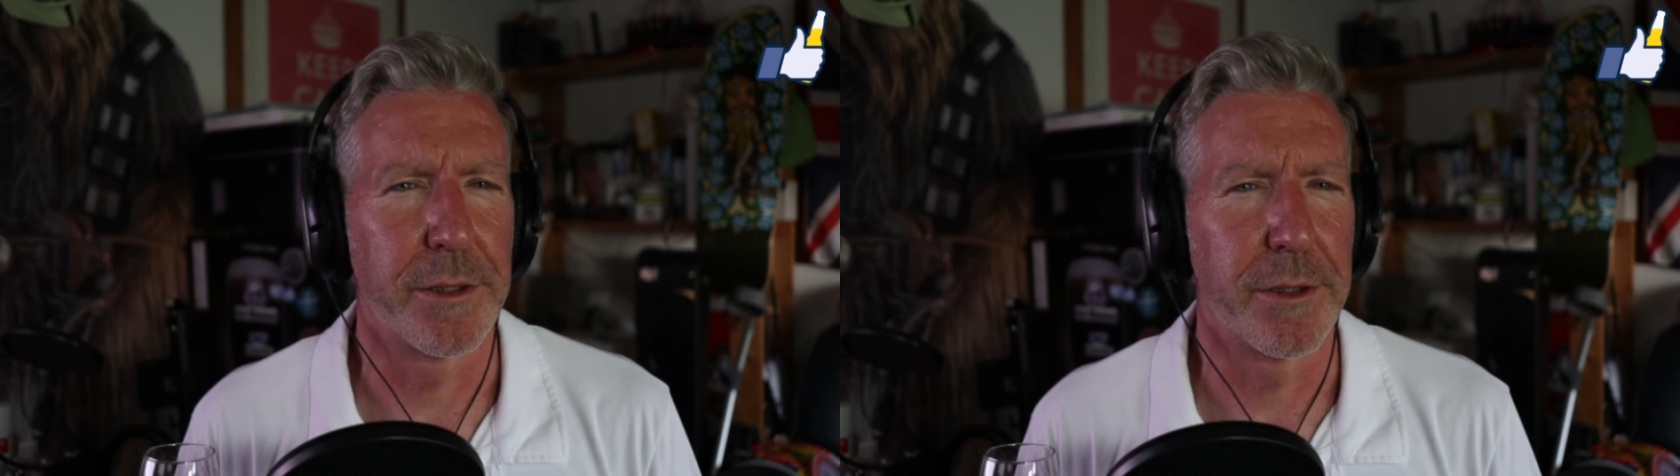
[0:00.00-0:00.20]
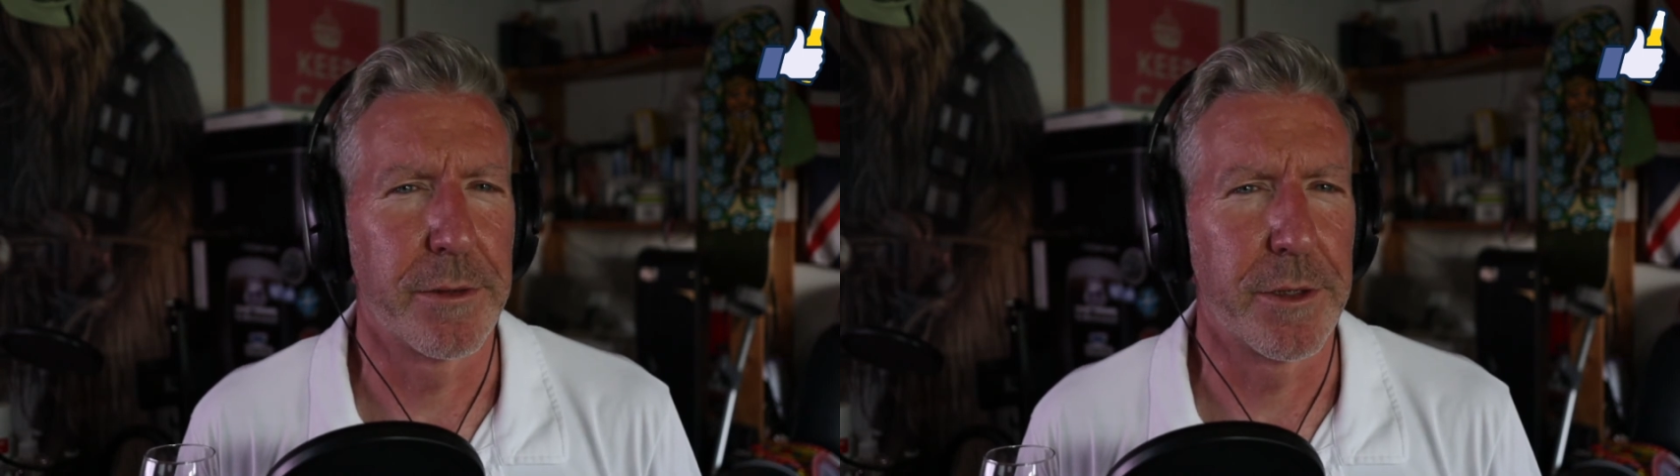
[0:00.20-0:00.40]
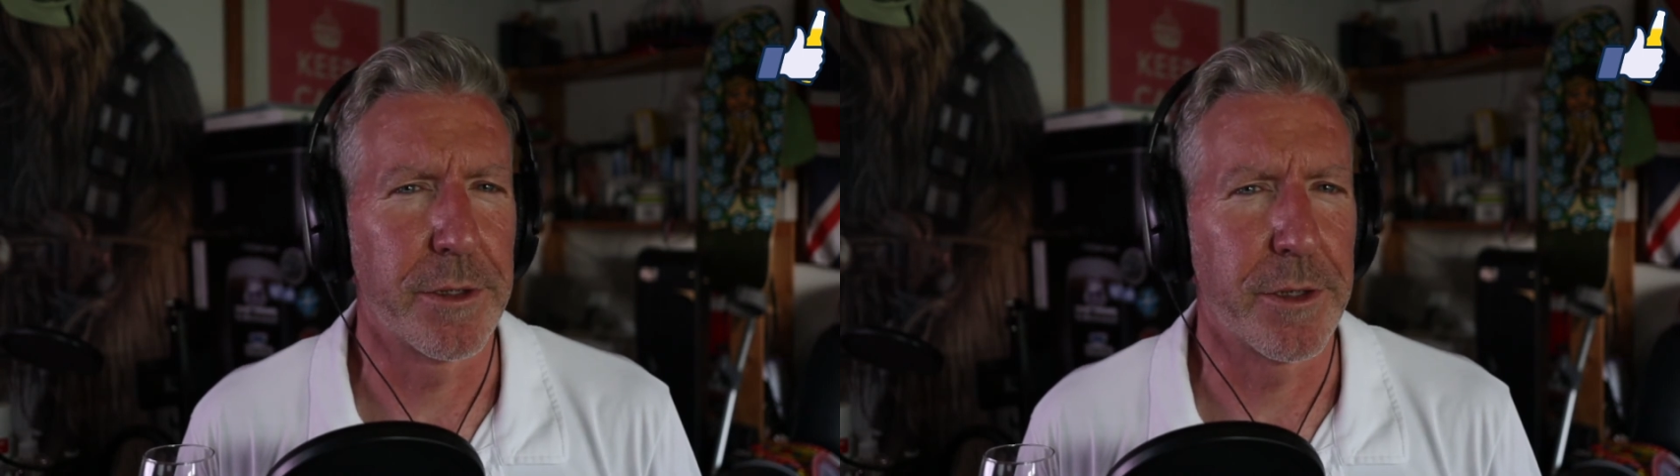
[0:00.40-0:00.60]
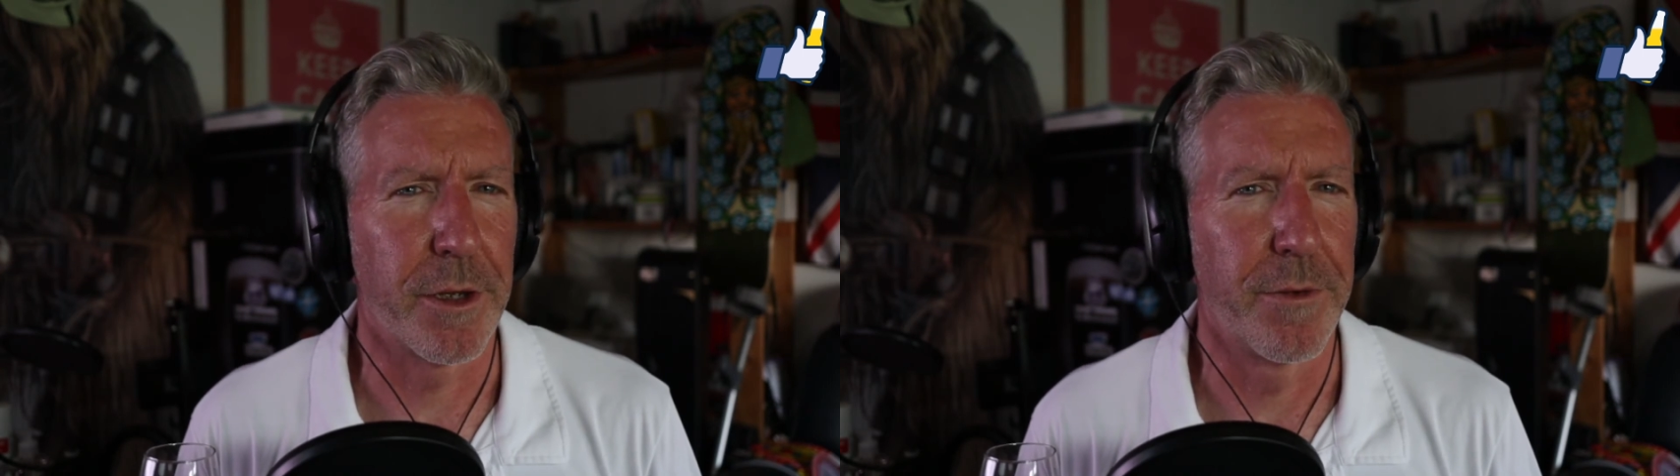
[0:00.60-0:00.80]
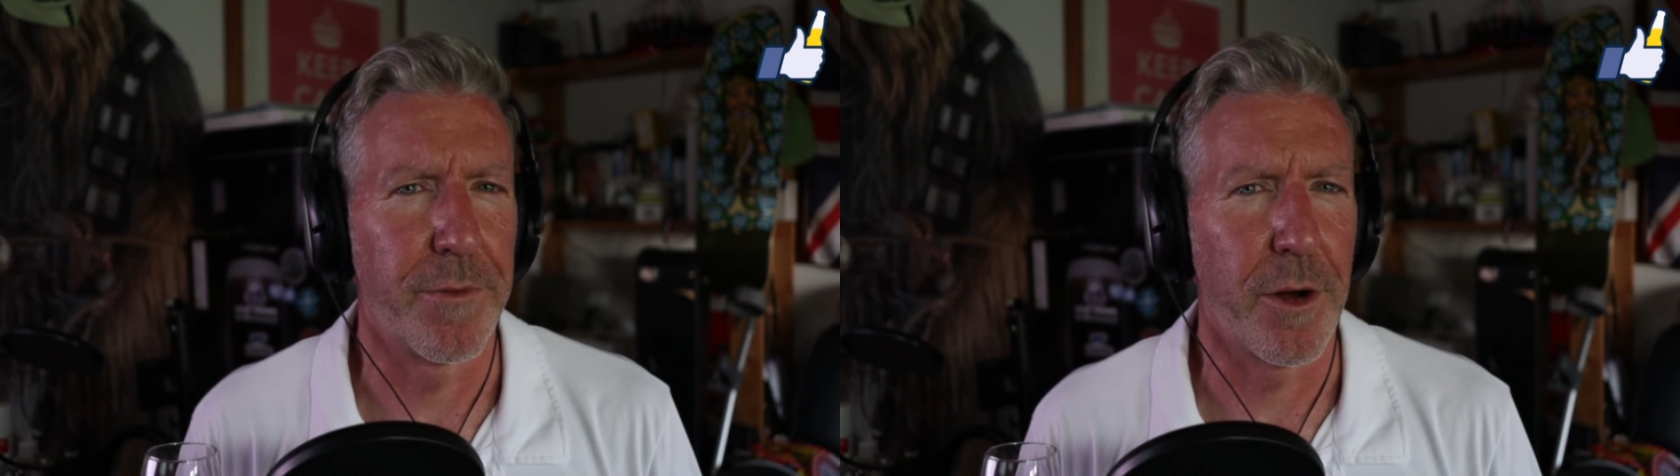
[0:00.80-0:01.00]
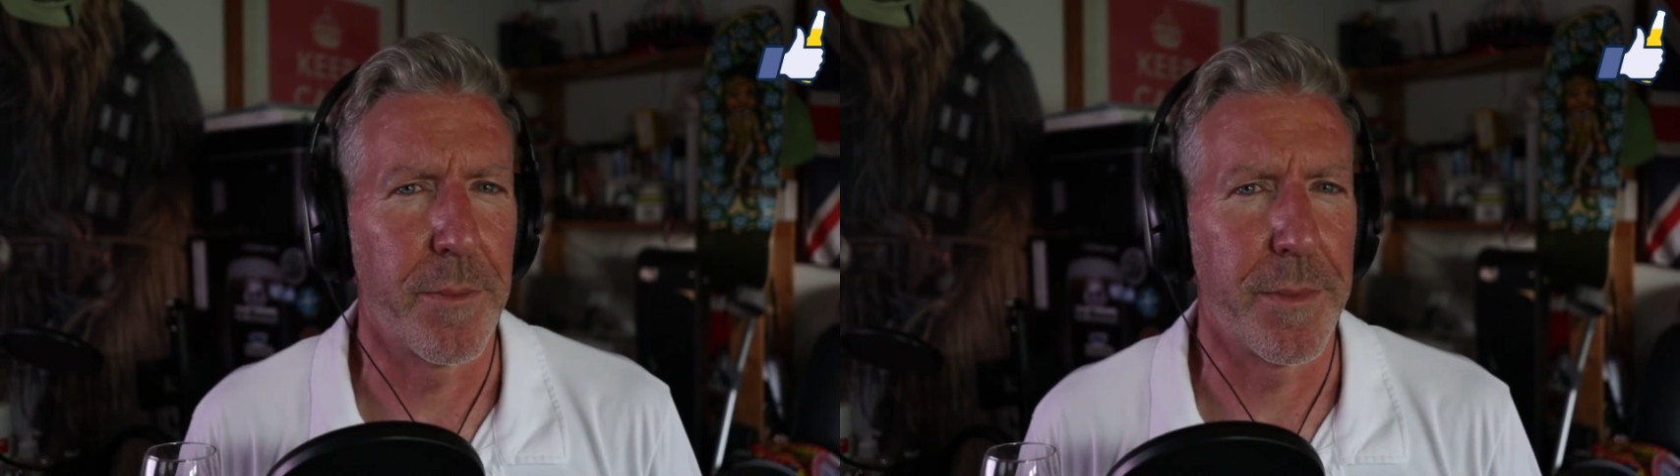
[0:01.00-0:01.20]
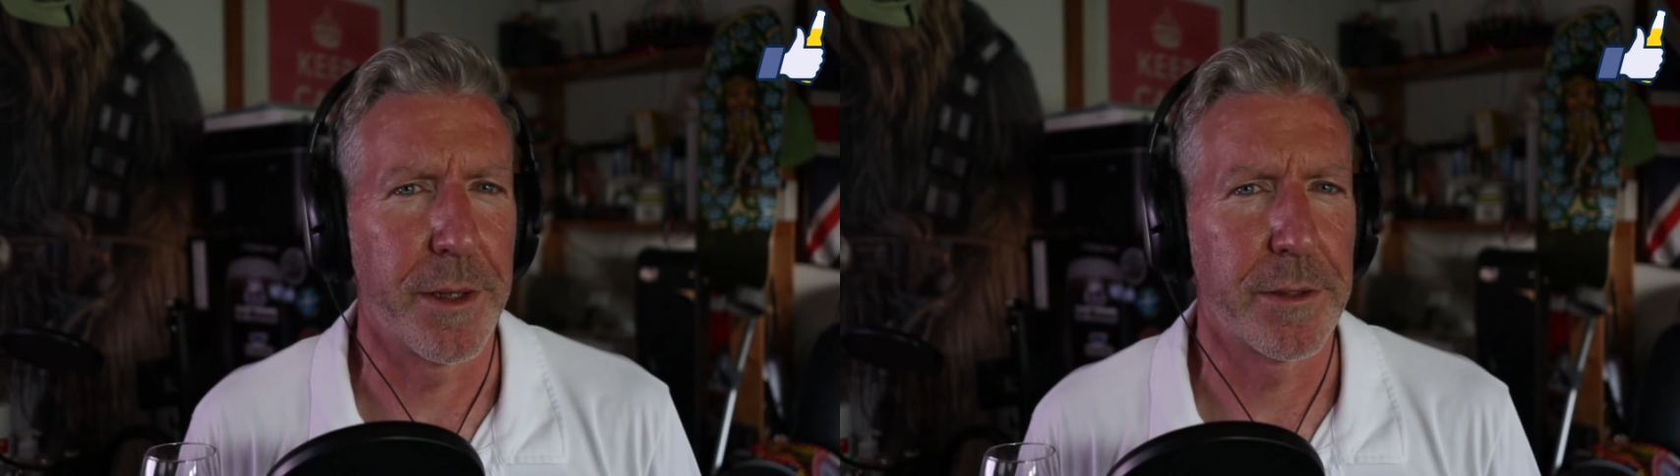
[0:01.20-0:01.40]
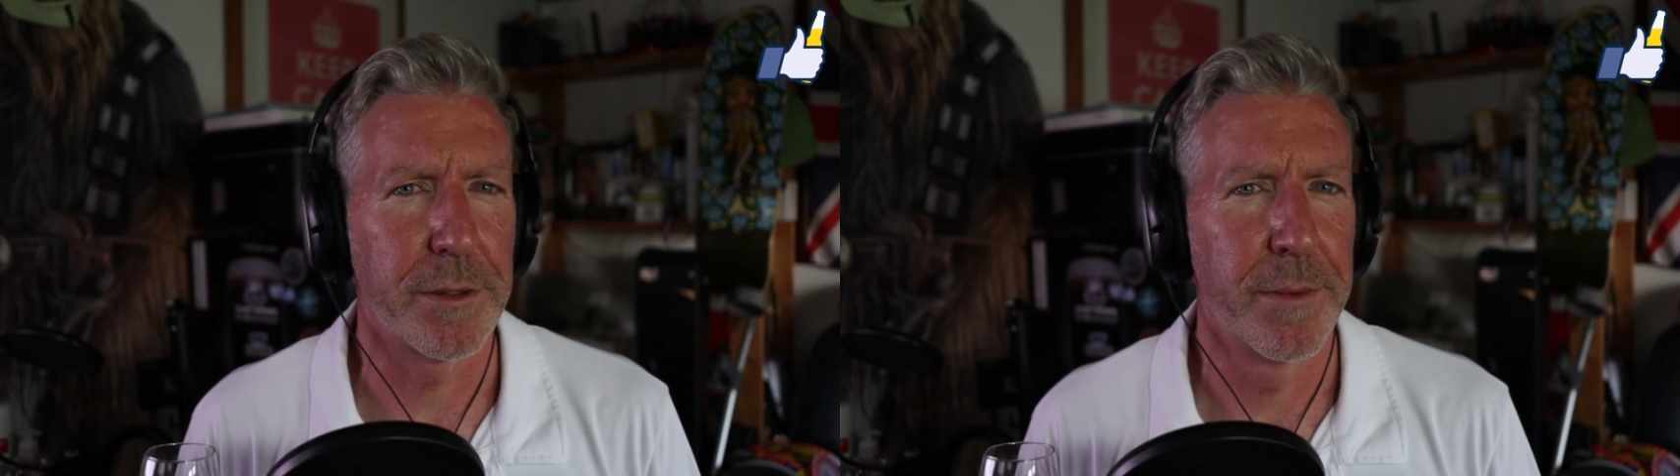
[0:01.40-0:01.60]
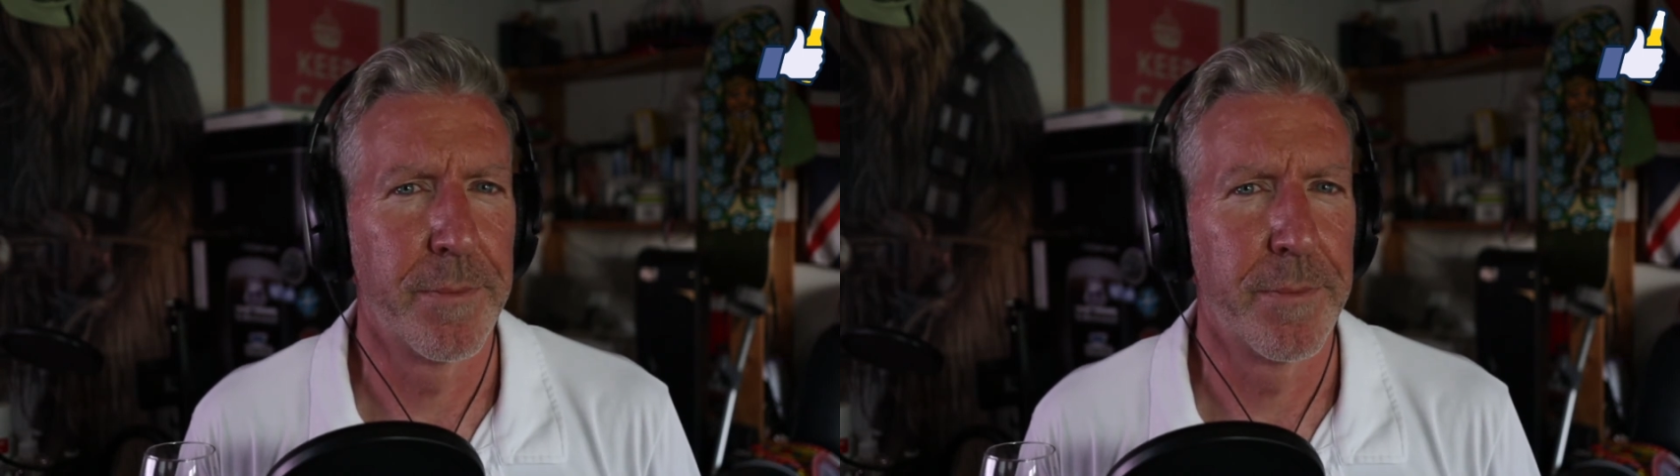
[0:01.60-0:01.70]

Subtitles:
just to confirm this.